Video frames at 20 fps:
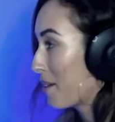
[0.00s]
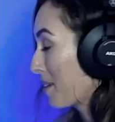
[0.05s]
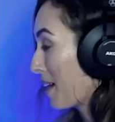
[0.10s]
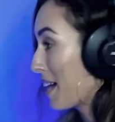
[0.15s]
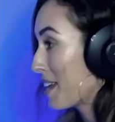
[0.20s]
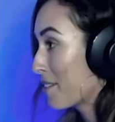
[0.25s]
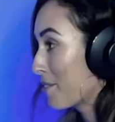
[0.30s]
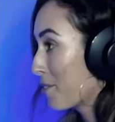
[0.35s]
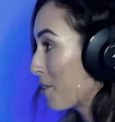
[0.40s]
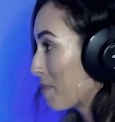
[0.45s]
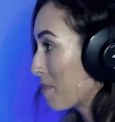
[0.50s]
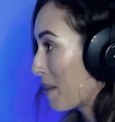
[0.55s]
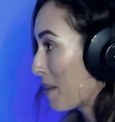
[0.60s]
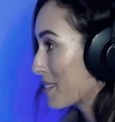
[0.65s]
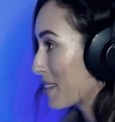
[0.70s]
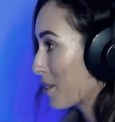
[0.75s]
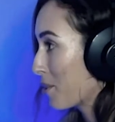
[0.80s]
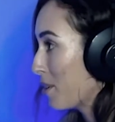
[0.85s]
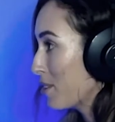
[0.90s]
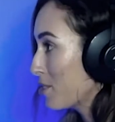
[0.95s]
kind of going back
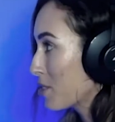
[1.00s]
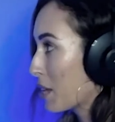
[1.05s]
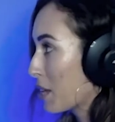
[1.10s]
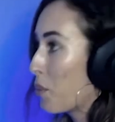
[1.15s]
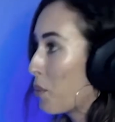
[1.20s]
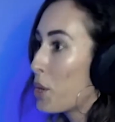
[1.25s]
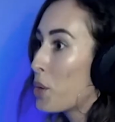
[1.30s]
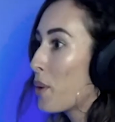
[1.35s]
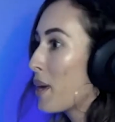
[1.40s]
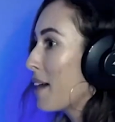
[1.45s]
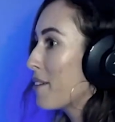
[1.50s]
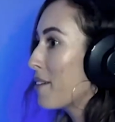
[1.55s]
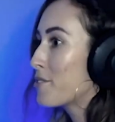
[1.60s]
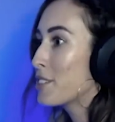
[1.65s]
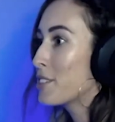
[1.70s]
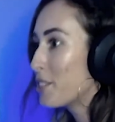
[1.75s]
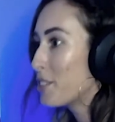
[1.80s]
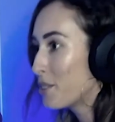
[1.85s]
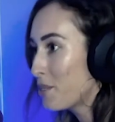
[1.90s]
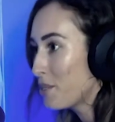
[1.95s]
to that question like what do i have
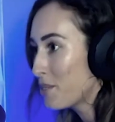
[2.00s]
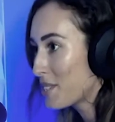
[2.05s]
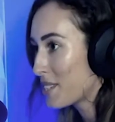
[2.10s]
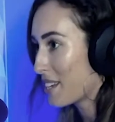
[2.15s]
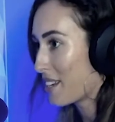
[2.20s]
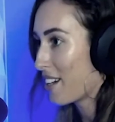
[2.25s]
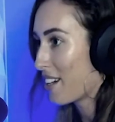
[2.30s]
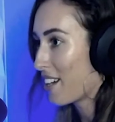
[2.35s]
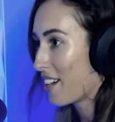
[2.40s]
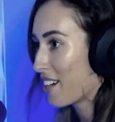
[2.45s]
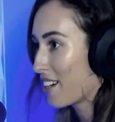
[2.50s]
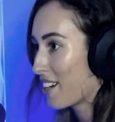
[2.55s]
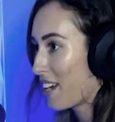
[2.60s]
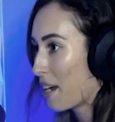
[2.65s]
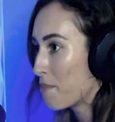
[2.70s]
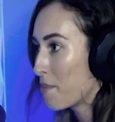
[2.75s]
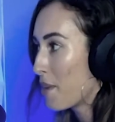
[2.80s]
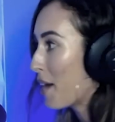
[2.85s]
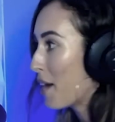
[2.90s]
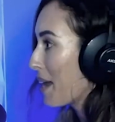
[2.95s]
to lose here
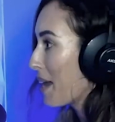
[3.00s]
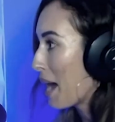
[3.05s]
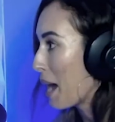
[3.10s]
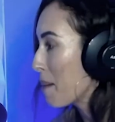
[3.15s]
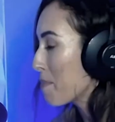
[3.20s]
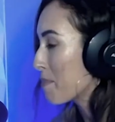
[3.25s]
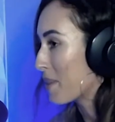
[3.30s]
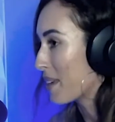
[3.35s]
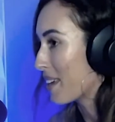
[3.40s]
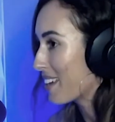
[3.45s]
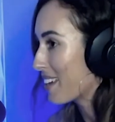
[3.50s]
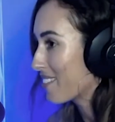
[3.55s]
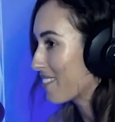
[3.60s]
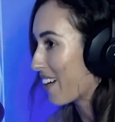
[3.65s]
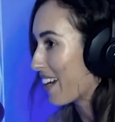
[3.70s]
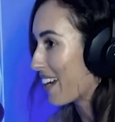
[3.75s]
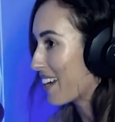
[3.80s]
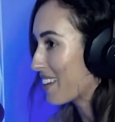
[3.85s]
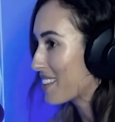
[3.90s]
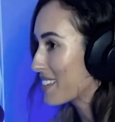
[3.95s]
mm-hmm. i'm not mm-hmm. happy
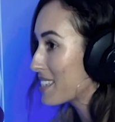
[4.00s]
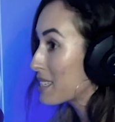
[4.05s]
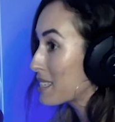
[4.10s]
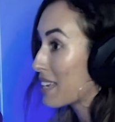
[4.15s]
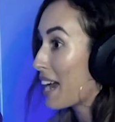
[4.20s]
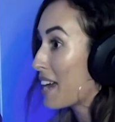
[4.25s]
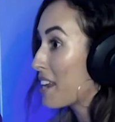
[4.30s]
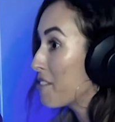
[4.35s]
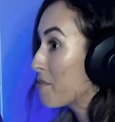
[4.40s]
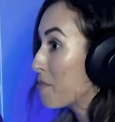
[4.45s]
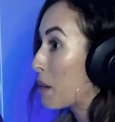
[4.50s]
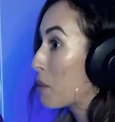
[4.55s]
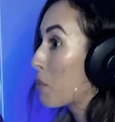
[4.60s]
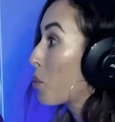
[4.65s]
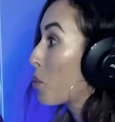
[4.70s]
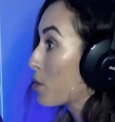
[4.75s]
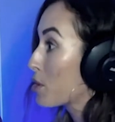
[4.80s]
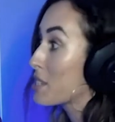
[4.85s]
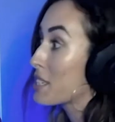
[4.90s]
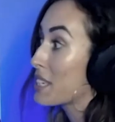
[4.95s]
right this is kind of my
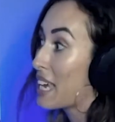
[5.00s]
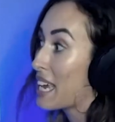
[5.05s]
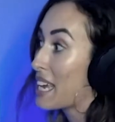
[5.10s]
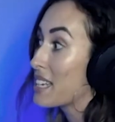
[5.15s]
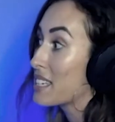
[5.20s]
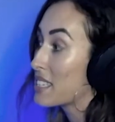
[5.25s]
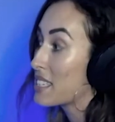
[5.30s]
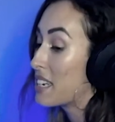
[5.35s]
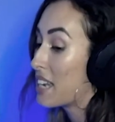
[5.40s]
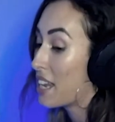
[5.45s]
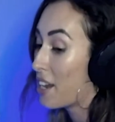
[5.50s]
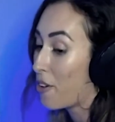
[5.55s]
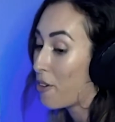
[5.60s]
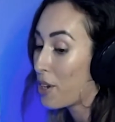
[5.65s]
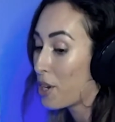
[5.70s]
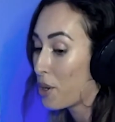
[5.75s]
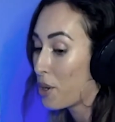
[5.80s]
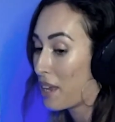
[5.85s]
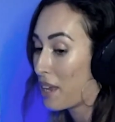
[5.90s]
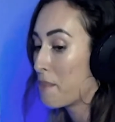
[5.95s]
worst case
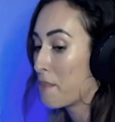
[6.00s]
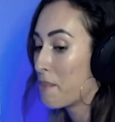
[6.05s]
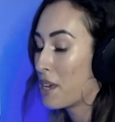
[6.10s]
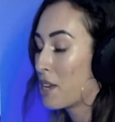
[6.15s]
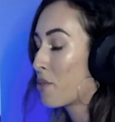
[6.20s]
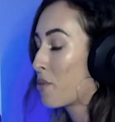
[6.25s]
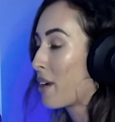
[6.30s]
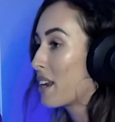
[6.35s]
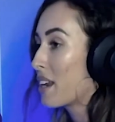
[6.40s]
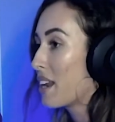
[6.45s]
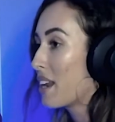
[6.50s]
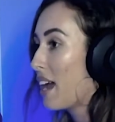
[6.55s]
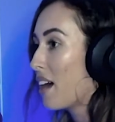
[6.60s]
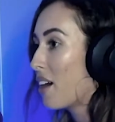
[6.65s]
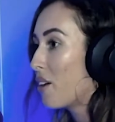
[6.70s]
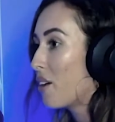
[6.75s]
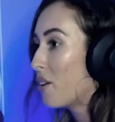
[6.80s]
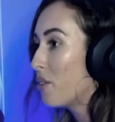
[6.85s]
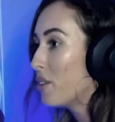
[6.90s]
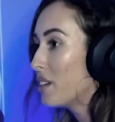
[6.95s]
scenario that i'm in right
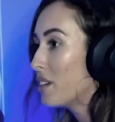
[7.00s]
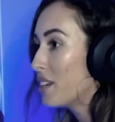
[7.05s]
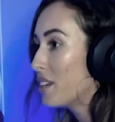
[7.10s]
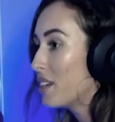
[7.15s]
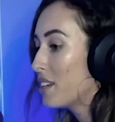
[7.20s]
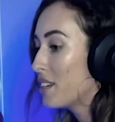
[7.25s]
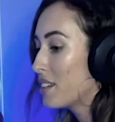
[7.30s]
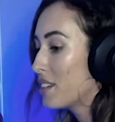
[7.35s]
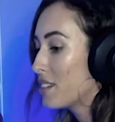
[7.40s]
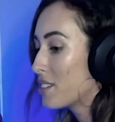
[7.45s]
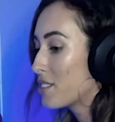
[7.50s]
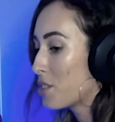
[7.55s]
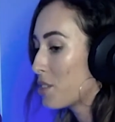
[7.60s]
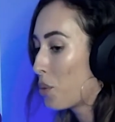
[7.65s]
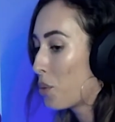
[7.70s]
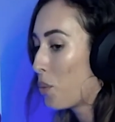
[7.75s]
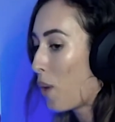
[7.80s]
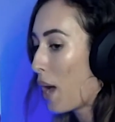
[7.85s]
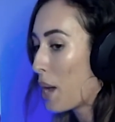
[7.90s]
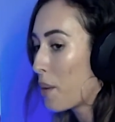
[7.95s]
now right.
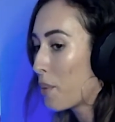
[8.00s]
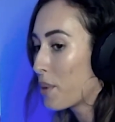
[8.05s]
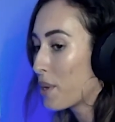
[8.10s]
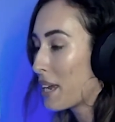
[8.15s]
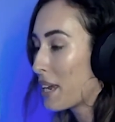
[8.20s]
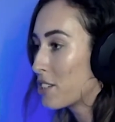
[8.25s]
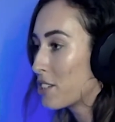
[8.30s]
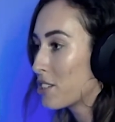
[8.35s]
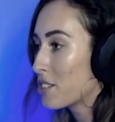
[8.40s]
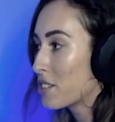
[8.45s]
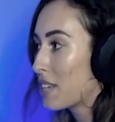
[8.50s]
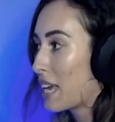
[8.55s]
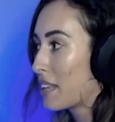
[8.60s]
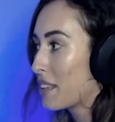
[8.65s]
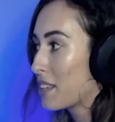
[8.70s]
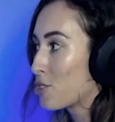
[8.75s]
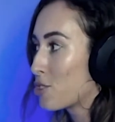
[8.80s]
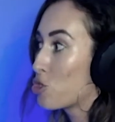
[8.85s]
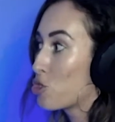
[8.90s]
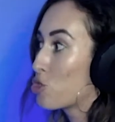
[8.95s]
so why wouldn't i just at least